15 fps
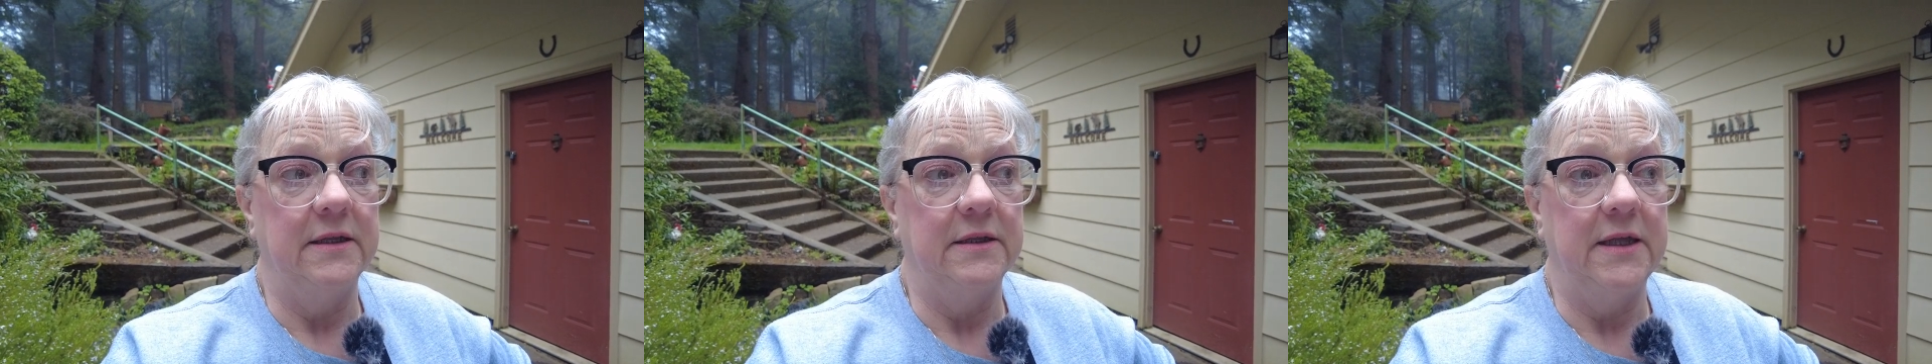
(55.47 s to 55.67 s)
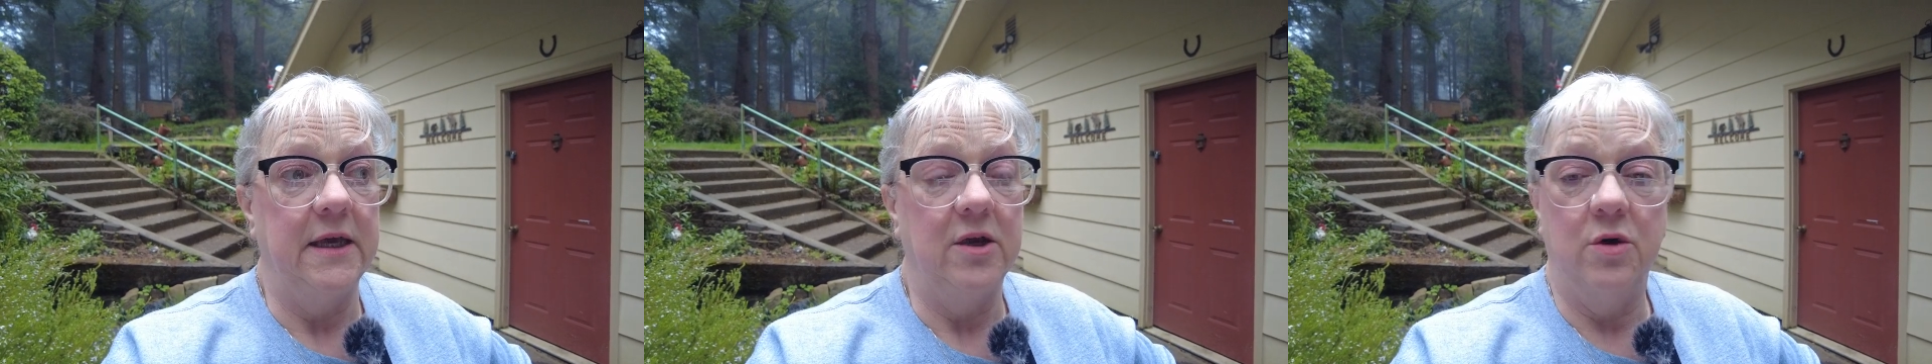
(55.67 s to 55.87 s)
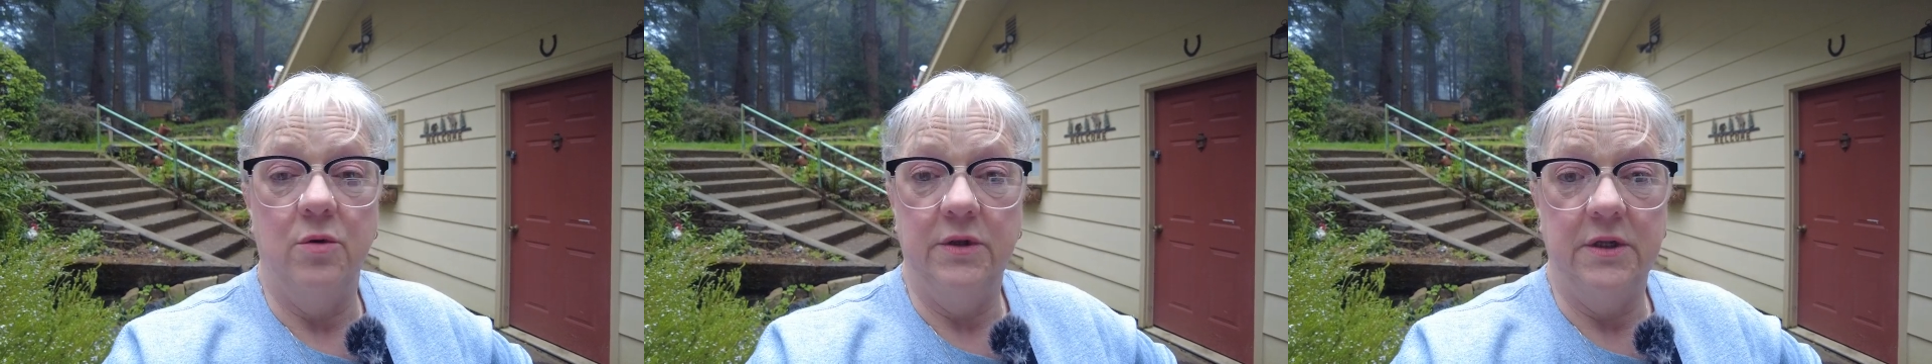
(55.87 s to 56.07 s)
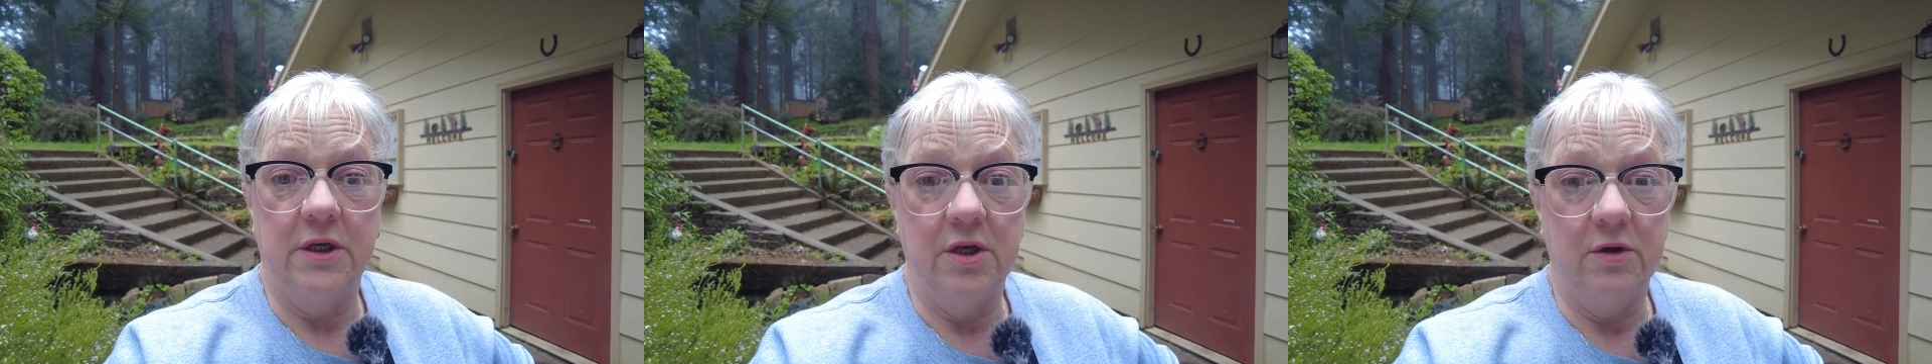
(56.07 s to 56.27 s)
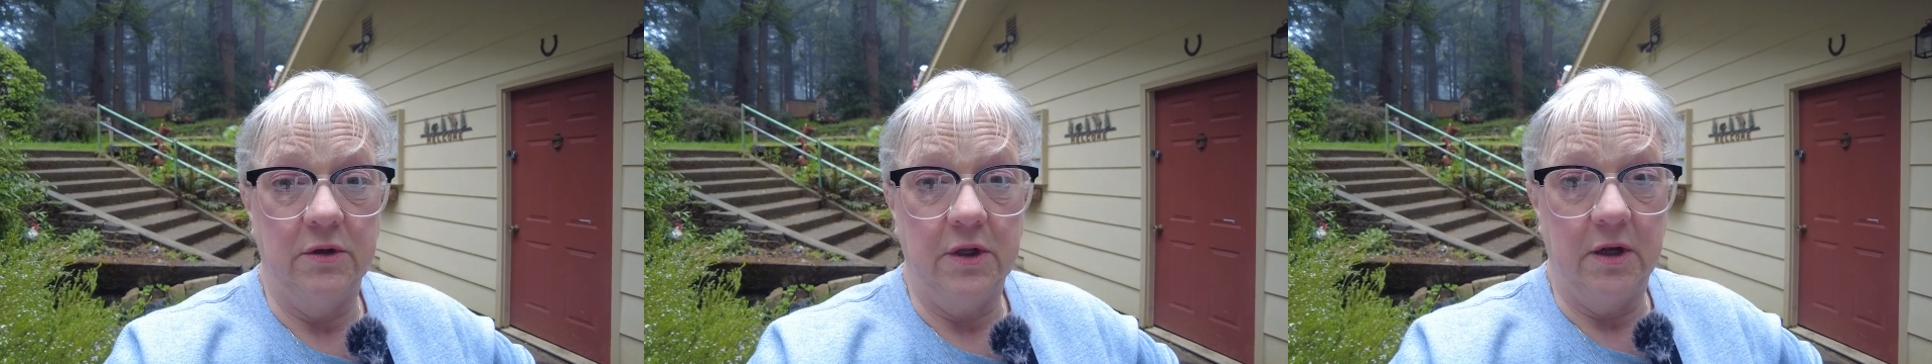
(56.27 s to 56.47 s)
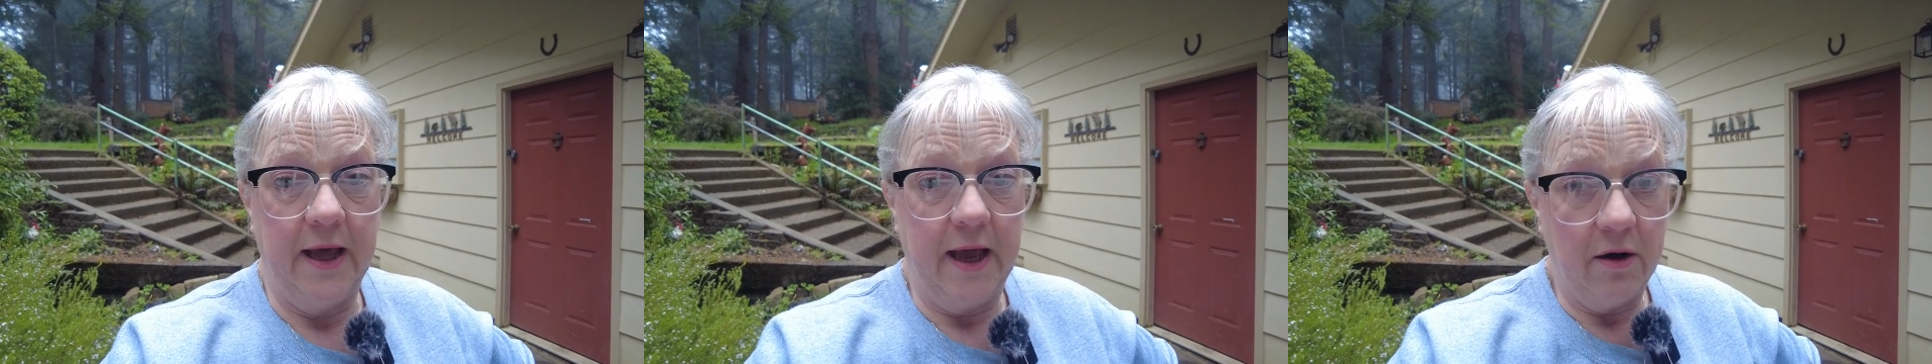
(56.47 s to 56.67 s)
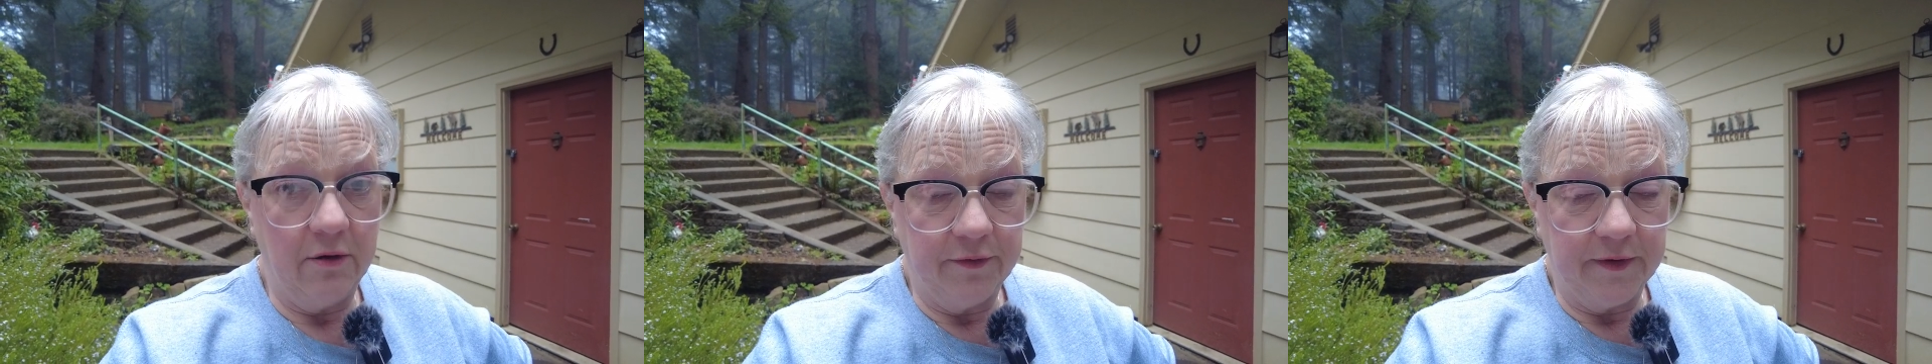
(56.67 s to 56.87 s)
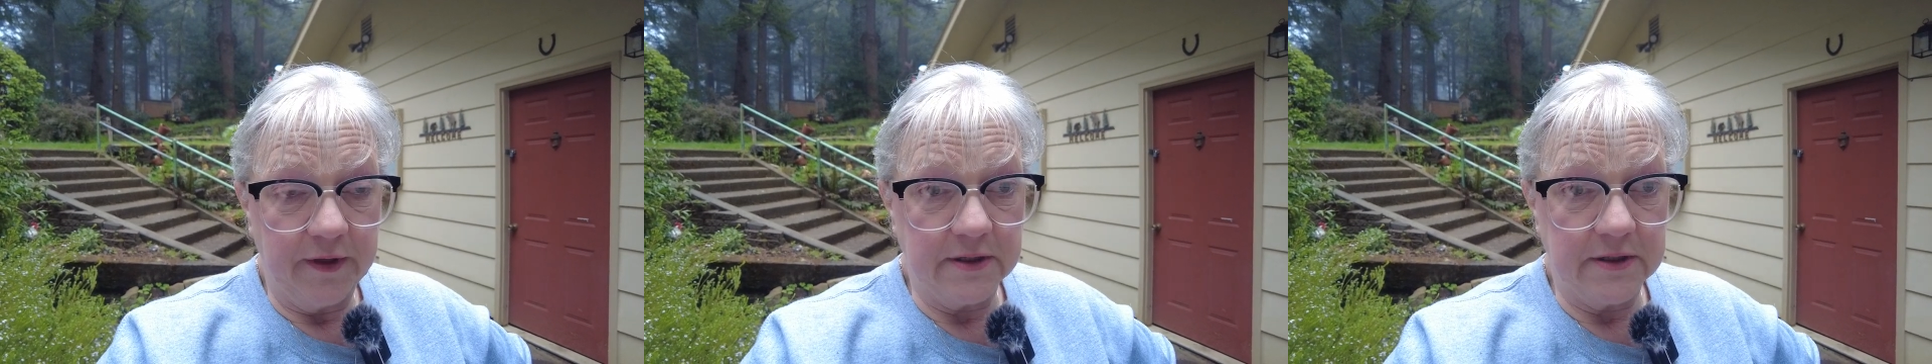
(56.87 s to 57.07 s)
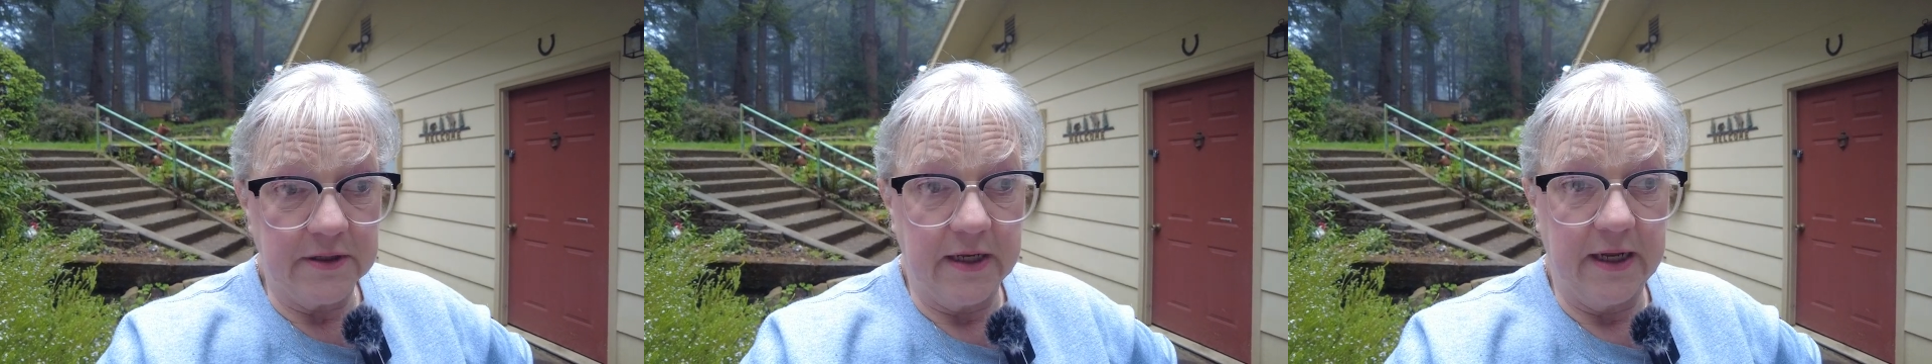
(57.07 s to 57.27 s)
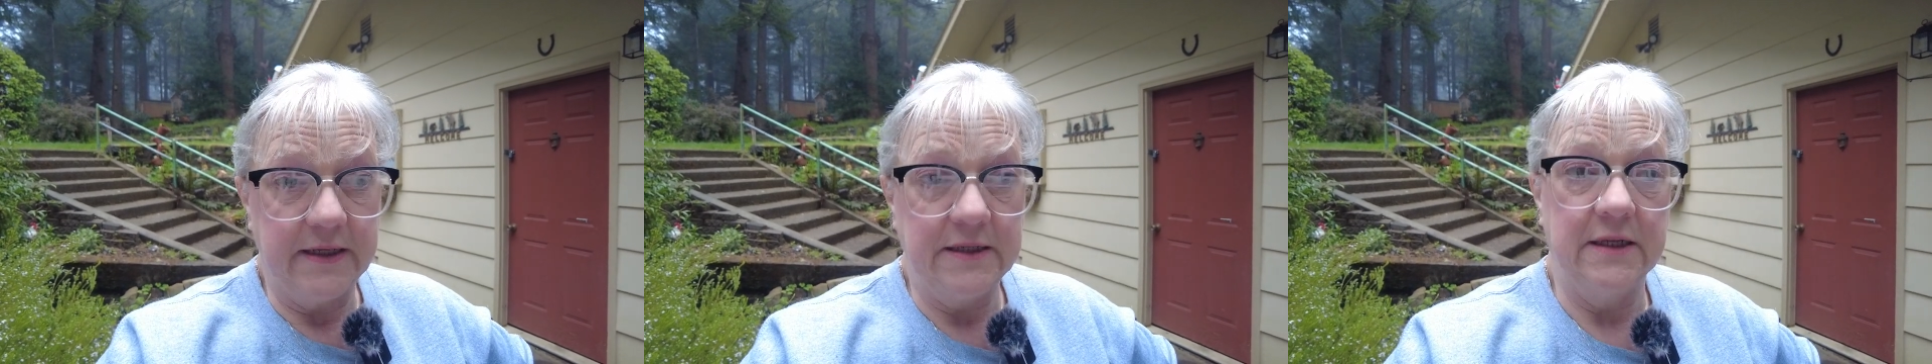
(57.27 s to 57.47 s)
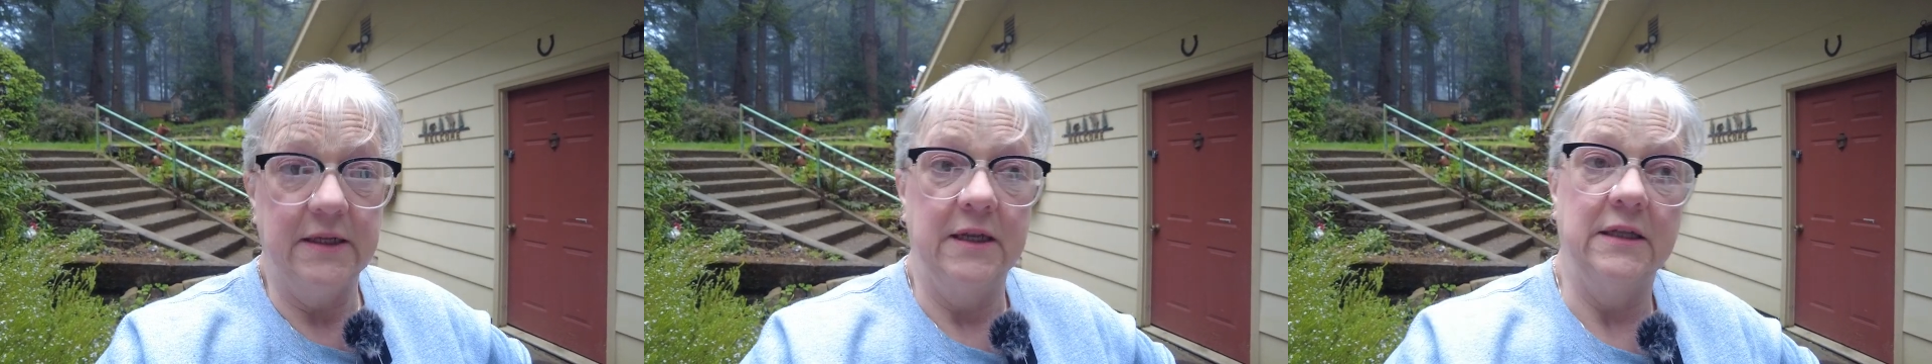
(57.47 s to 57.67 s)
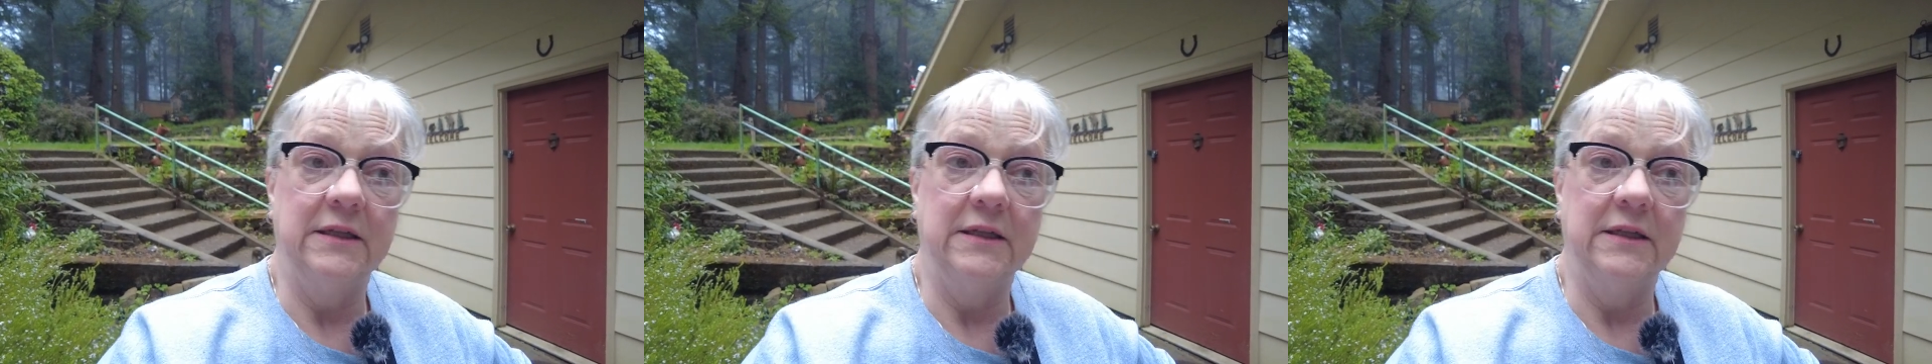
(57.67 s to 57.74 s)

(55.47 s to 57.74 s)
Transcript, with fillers: they go with the cute little outfits that I did